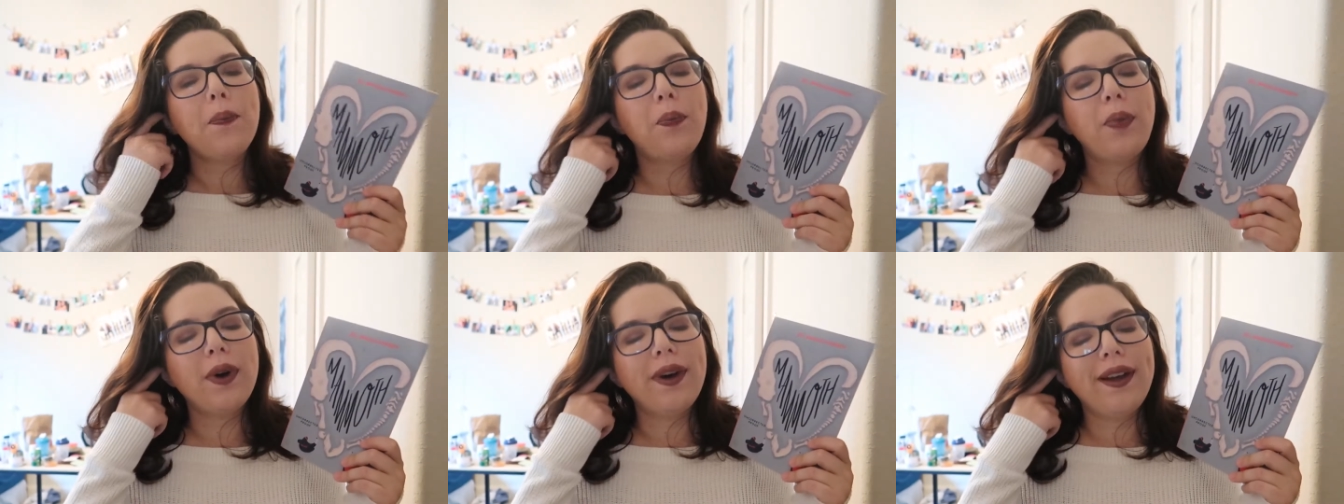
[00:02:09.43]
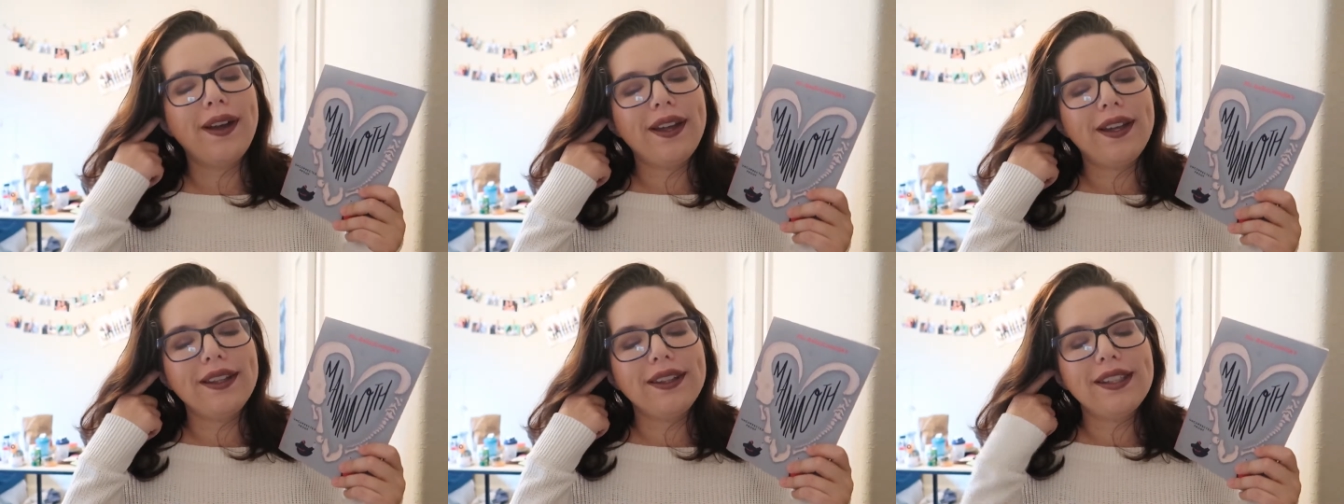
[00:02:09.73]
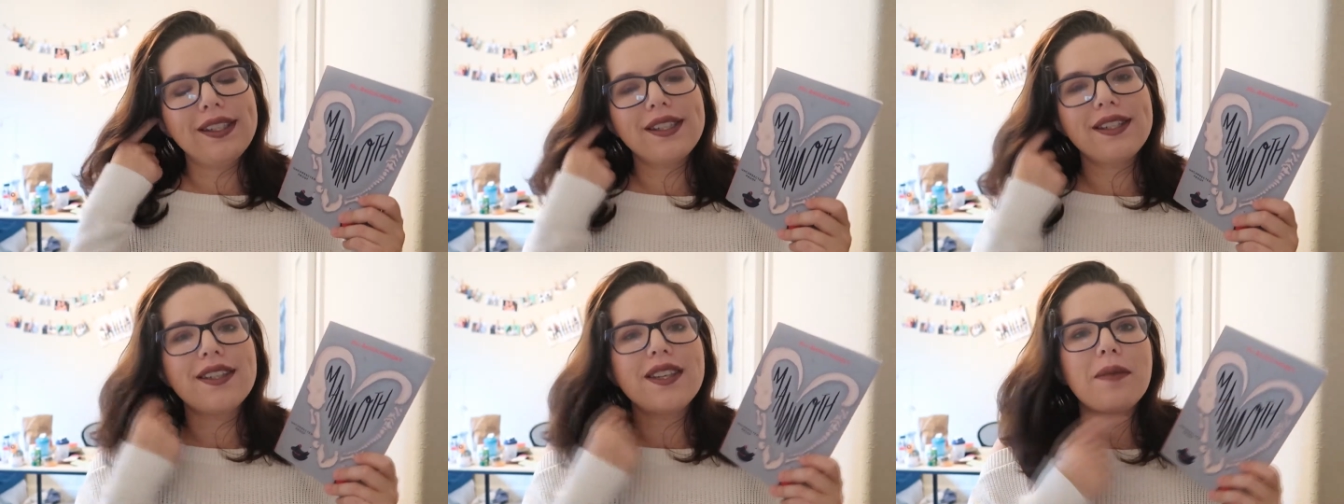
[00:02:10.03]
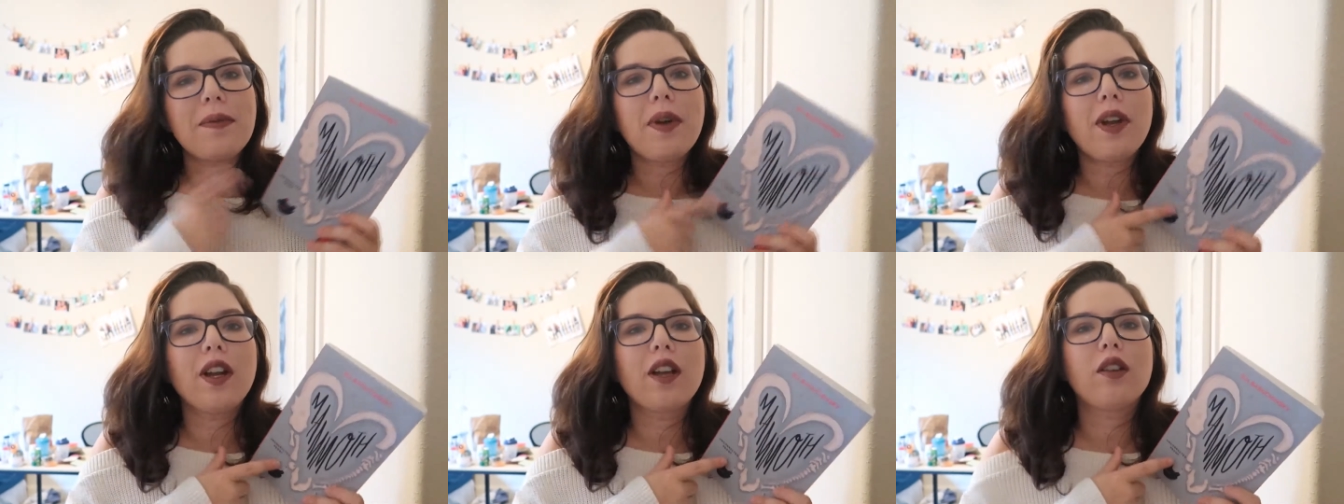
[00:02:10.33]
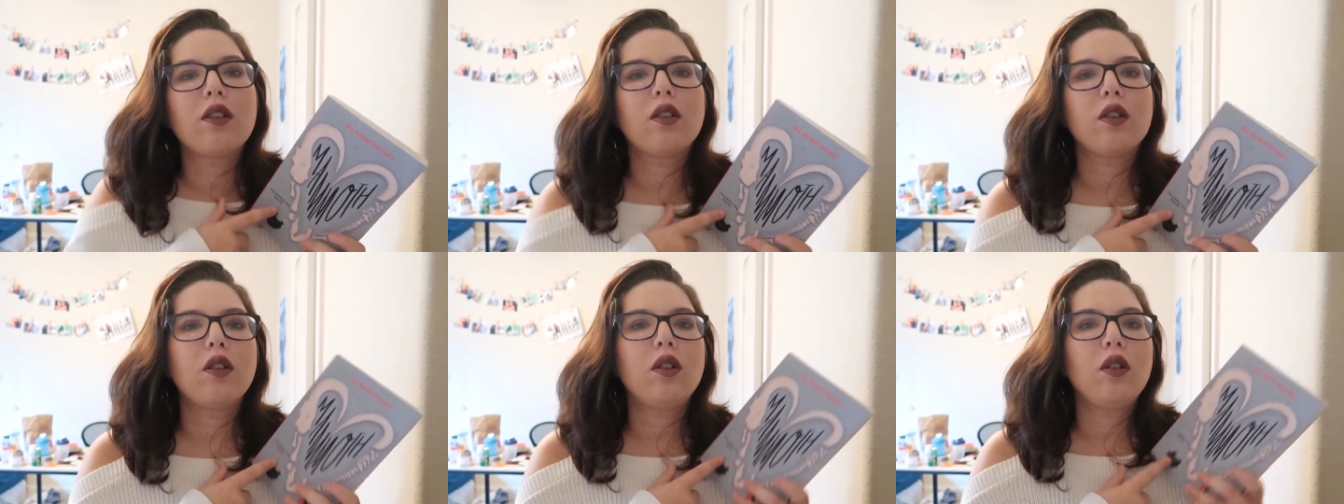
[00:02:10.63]
But this is about
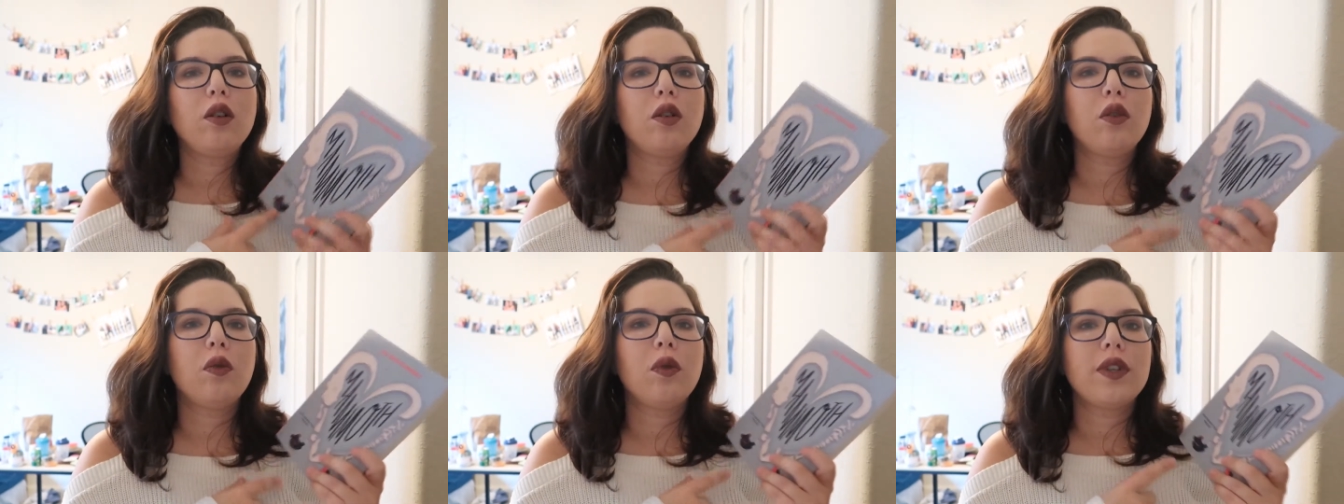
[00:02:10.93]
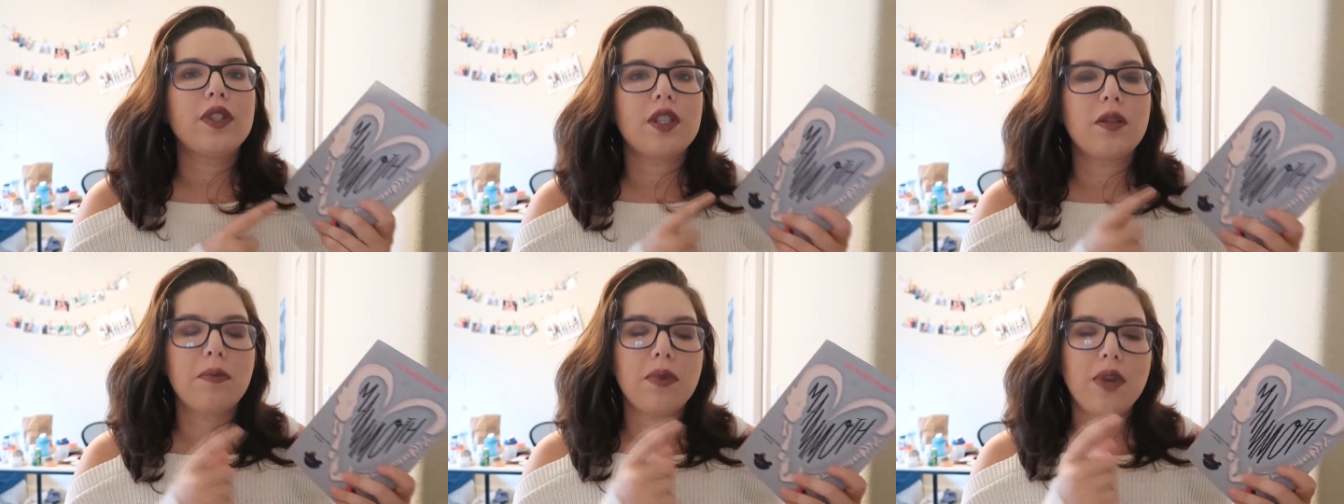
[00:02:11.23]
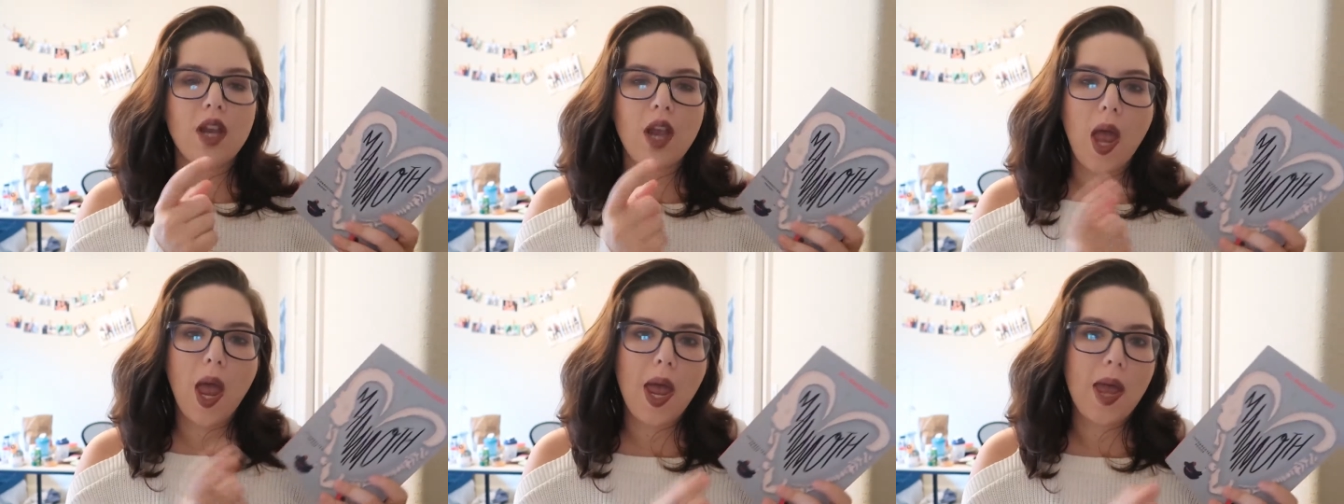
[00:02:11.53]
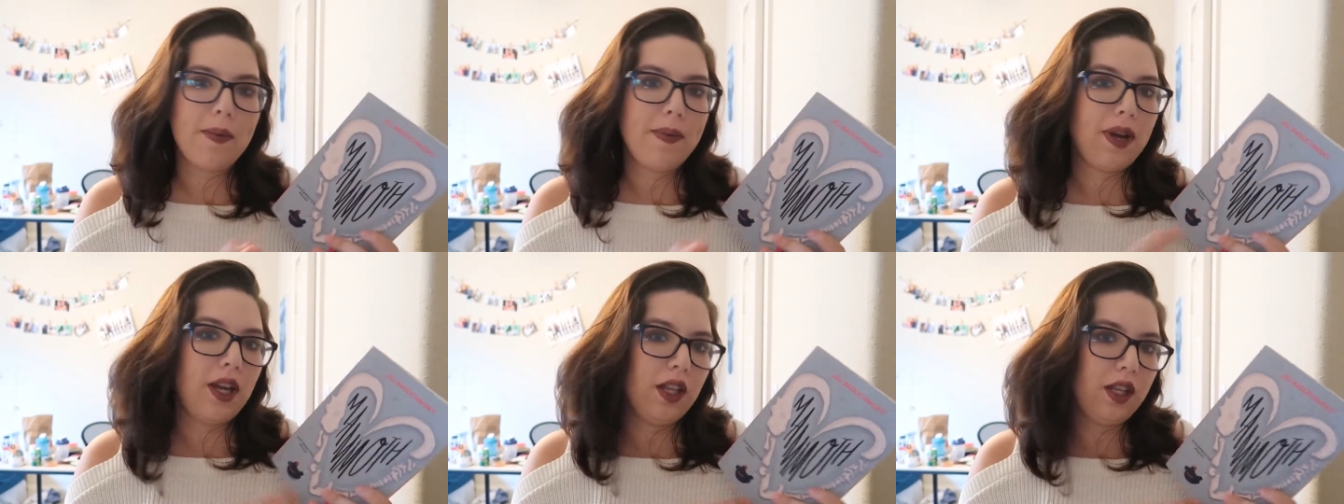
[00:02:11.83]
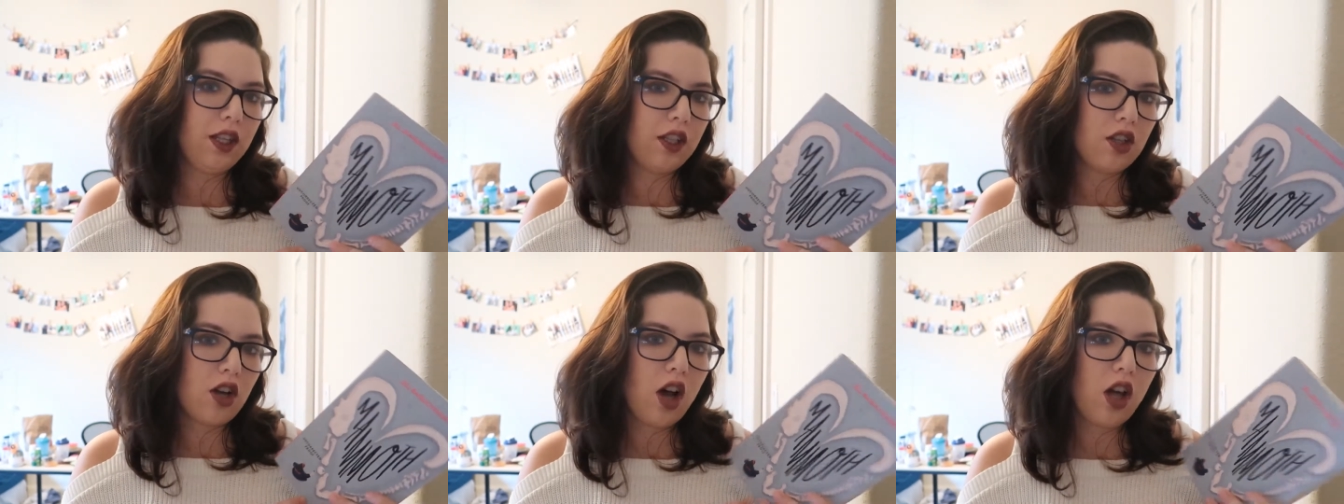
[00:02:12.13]
a girl who wants to be a
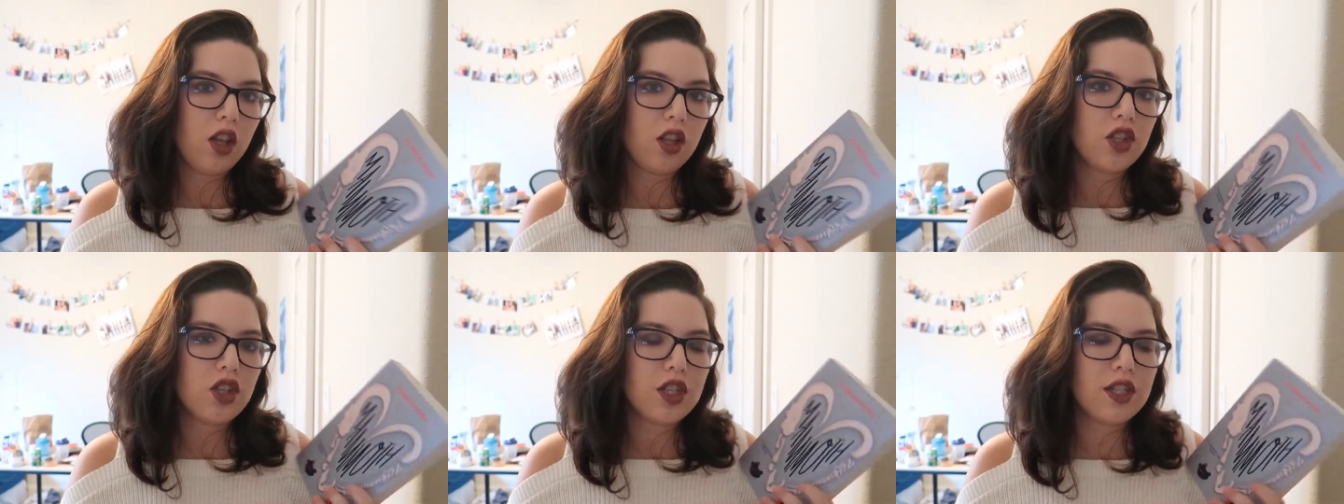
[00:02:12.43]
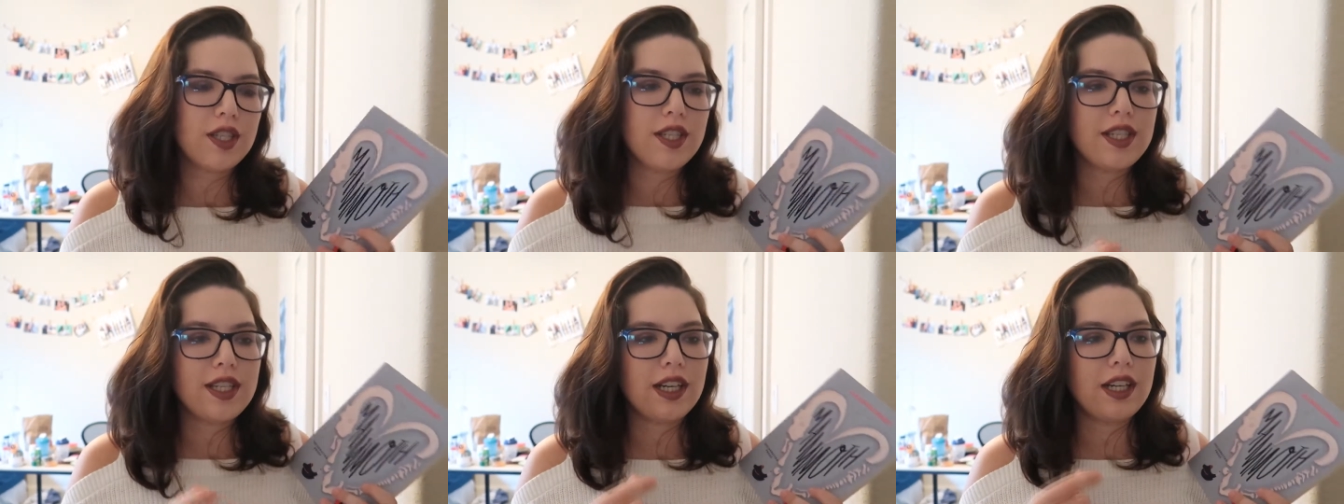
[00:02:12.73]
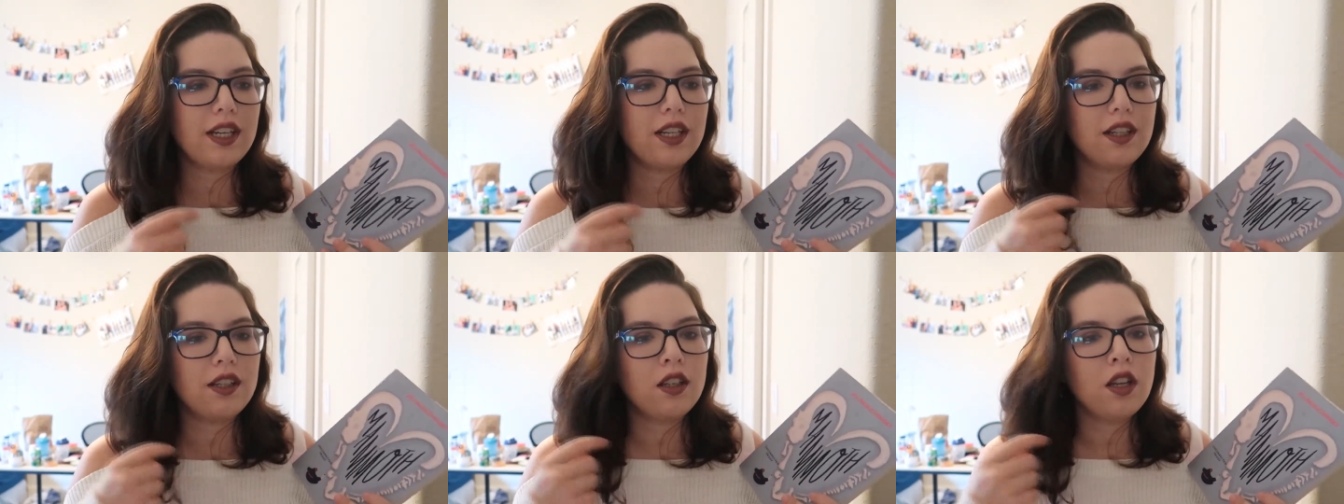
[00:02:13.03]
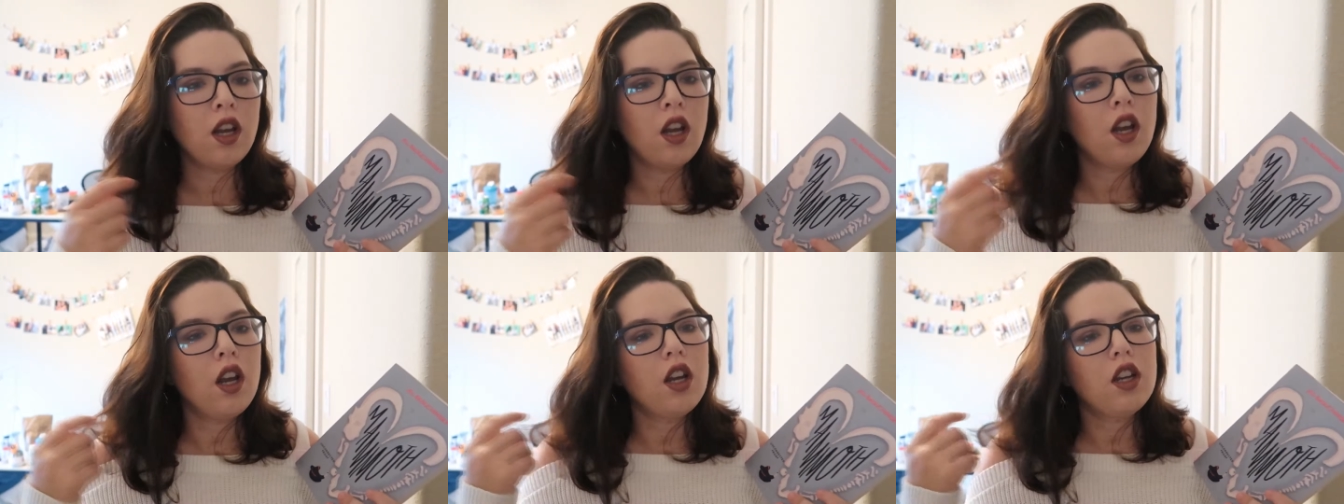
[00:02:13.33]
paleontologist, and